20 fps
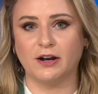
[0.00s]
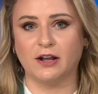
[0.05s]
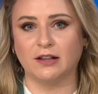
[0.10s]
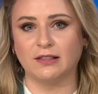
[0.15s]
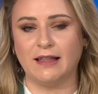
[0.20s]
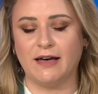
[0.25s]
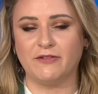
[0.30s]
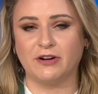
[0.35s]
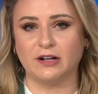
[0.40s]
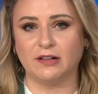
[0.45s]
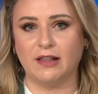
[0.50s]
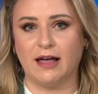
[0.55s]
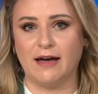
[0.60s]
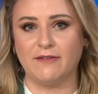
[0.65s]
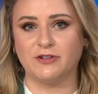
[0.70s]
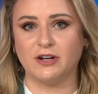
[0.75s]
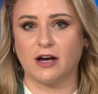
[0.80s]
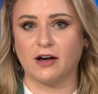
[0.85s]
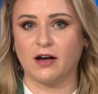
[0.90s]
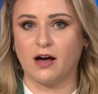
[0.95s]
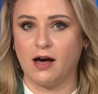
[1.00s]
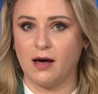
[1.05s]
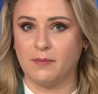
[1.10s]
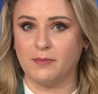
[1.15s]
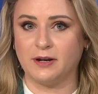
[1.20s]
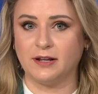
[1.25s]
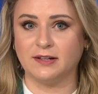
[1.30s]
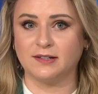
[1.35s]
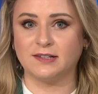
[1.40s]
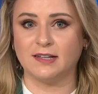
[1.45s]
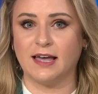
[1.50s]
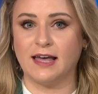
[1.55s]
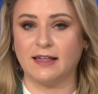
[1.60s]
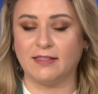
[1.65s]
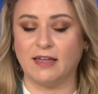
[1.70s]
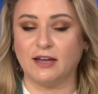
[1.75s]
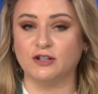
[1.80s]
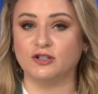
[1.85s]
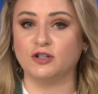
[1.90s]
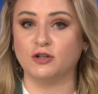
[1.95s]
11alive.com, but he's saying
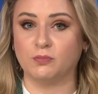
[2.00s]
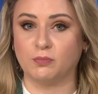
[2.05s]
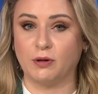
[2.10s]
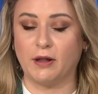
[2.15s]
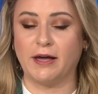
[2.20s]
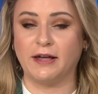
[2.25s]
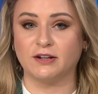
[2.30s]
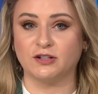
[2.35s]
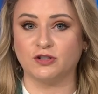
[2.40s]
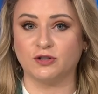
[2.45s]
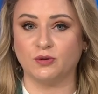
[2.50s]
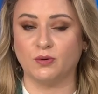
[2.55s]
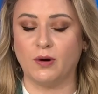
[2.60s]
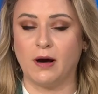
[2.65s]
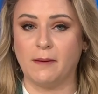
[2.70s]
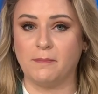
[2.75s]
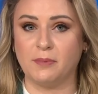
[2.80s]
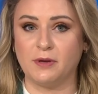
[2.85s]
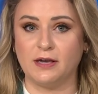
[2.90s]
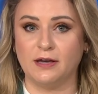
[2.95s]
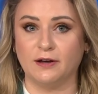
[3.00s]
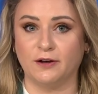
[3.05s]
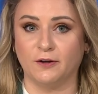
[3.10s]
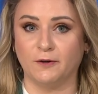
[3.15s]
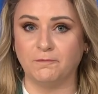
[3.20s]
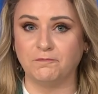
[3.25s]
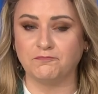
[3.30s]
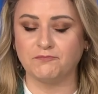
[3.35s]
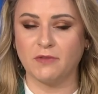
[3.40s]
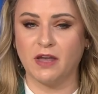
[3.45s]
they do plan to appeal.